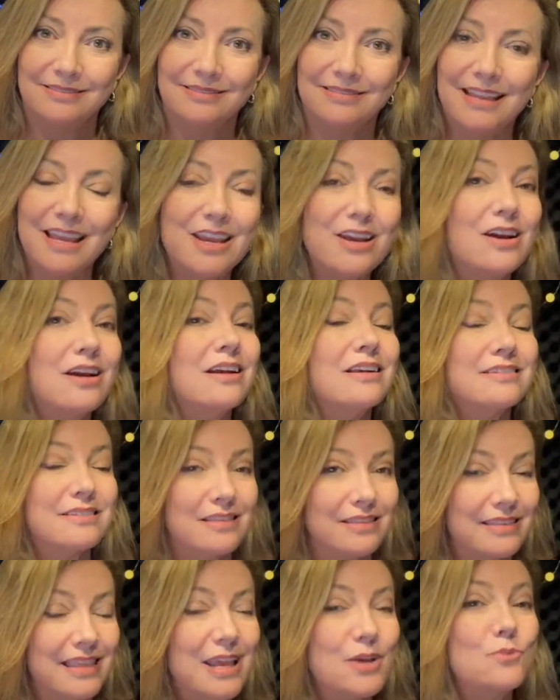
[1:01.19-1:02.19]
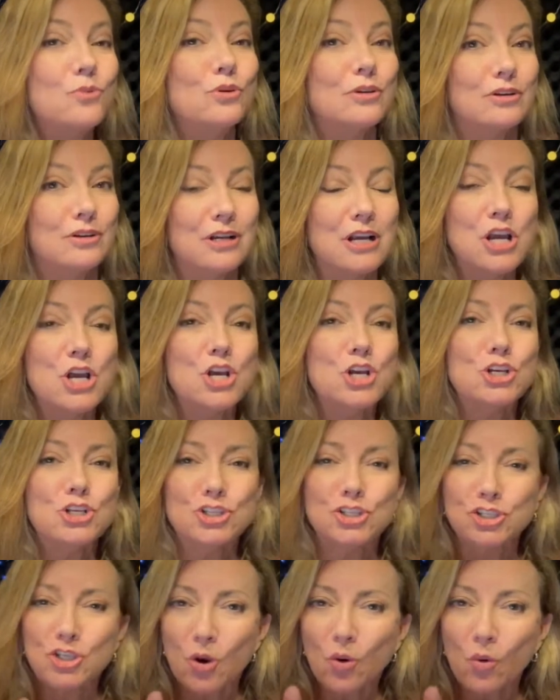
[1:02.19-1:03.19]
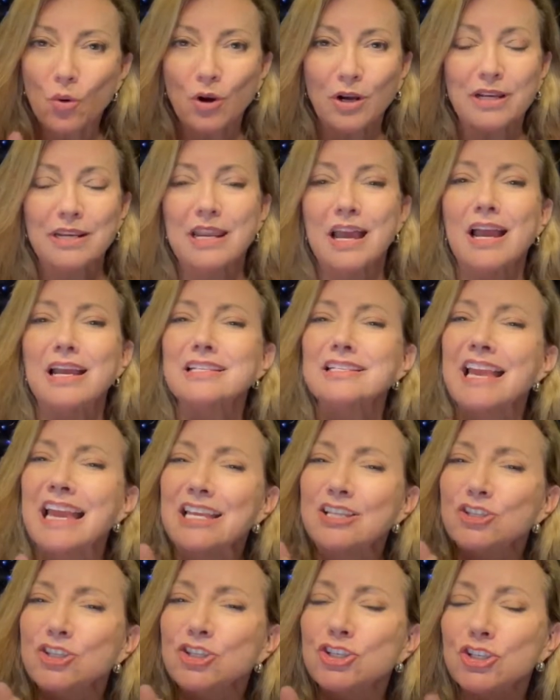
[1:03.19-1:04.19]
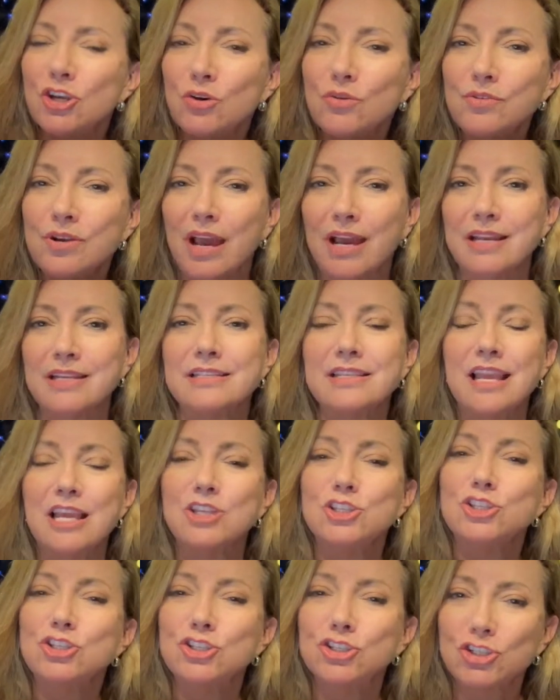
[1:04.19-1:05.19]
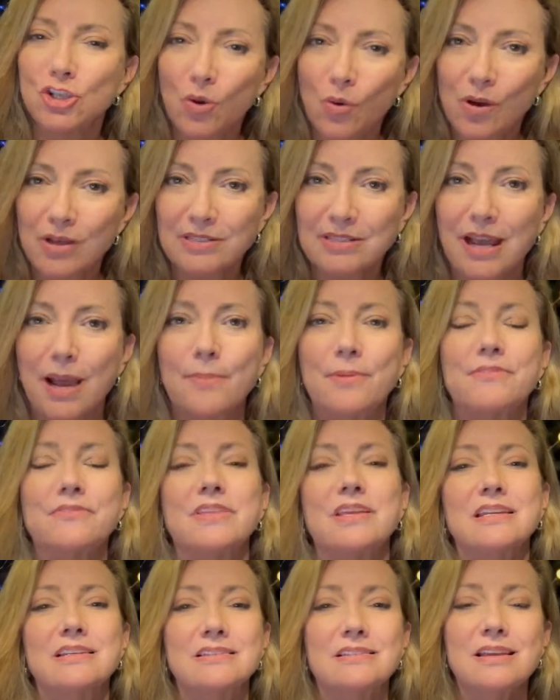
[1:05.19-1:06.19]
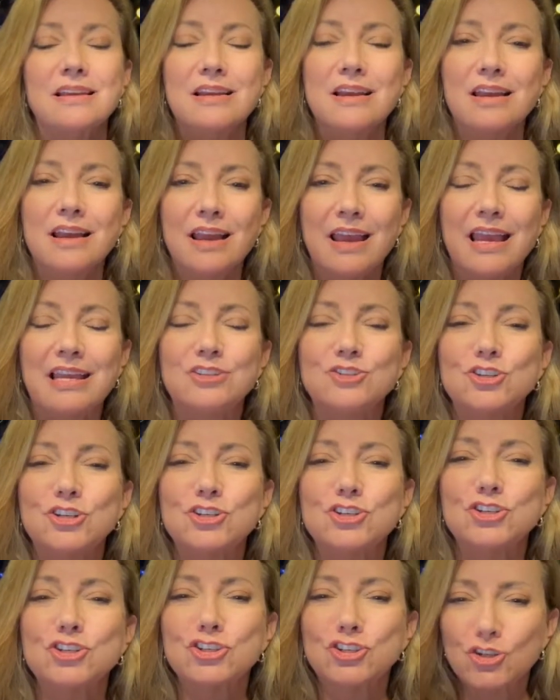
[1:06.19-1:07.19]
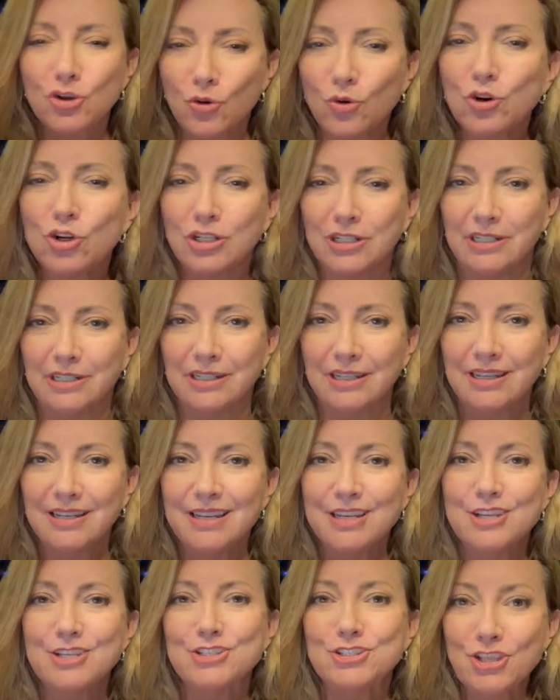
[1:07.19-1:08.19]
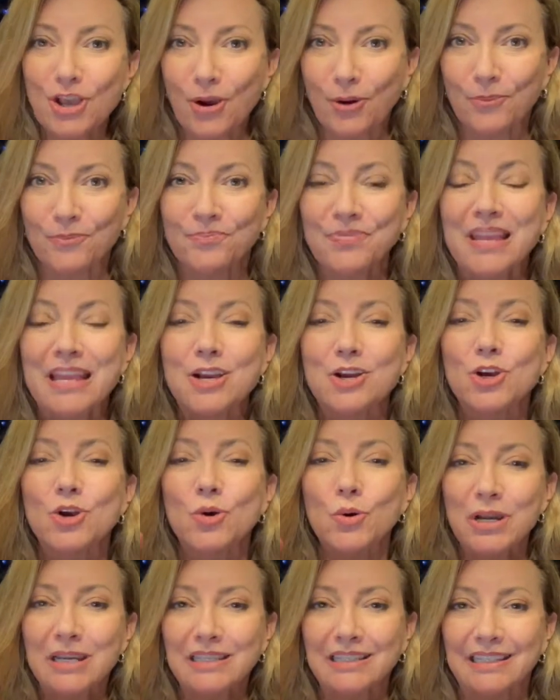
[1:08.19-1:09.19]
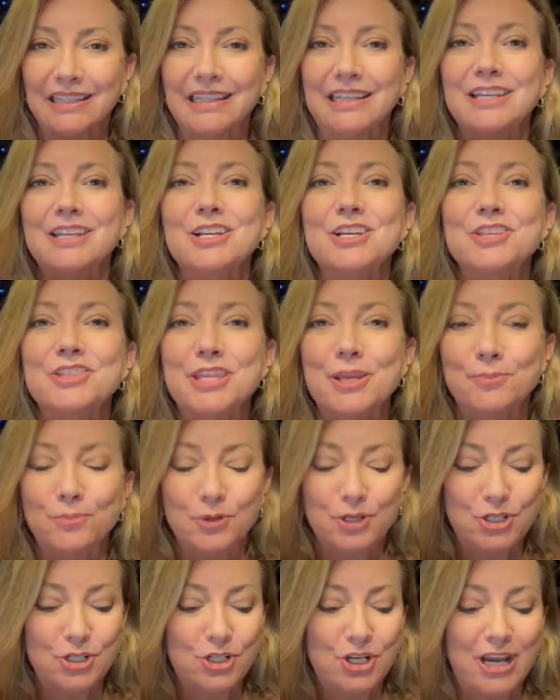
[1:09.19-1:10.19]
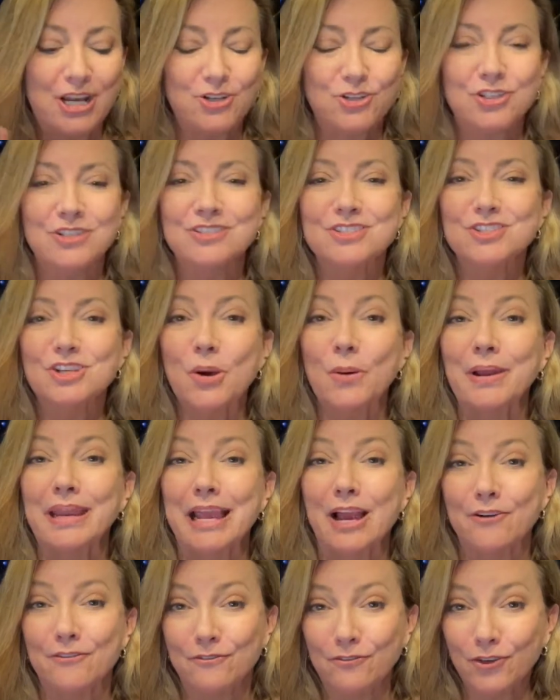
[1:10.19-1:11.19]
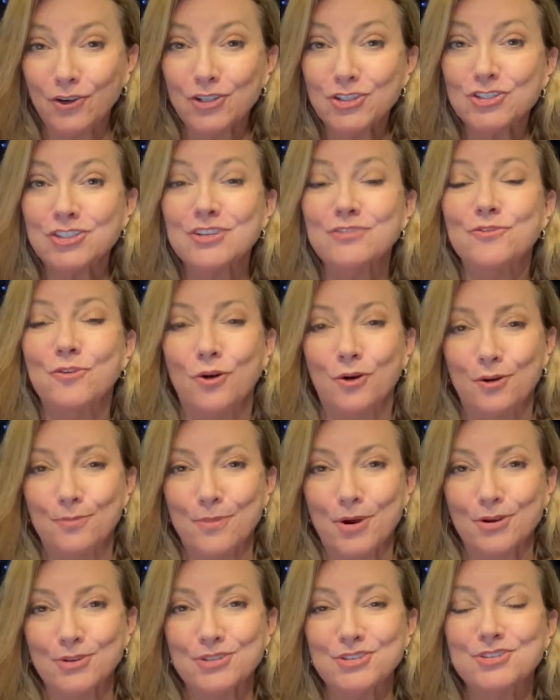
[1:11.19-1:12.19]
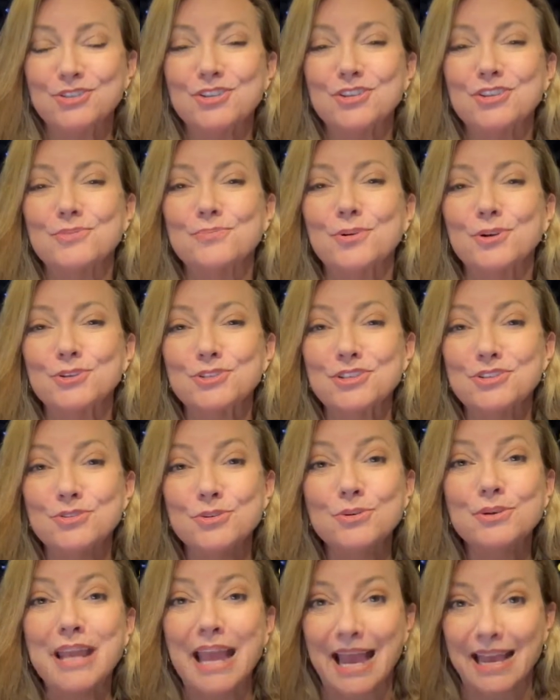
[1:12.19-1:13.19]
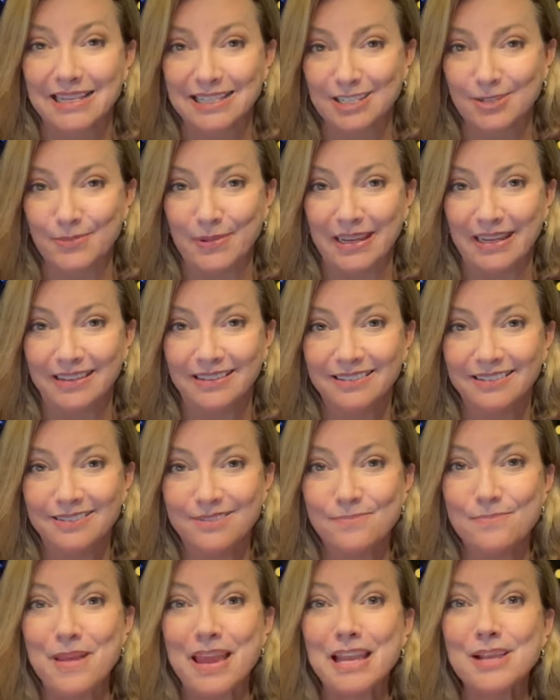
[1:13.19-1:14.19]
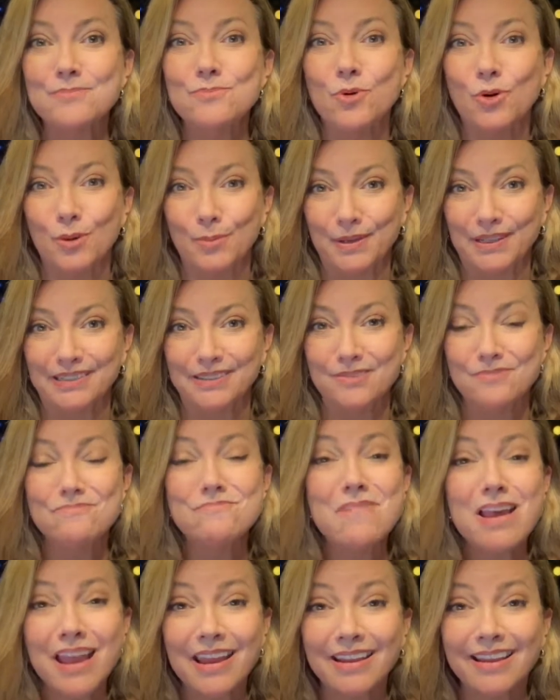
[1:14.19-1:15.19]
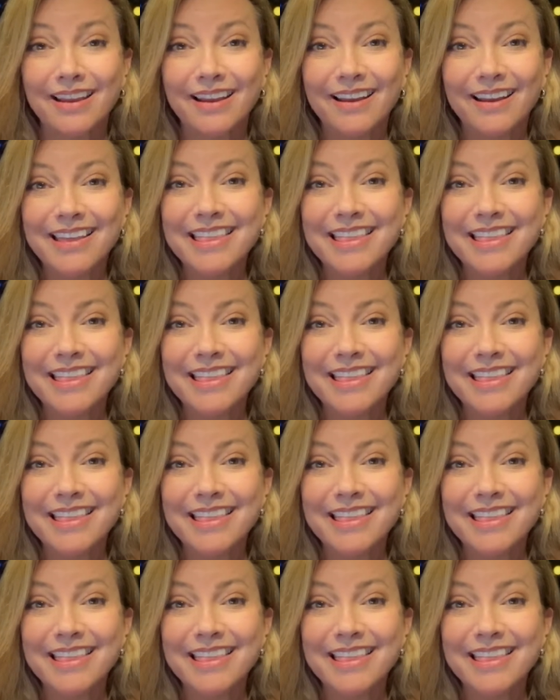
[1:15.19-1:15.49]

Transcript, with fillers: They are they were so organized and so nice and so on top of things and just so good. So, quickly, the appreciation's going out first and foremost to the person who cast me, Meg Morman. Meg,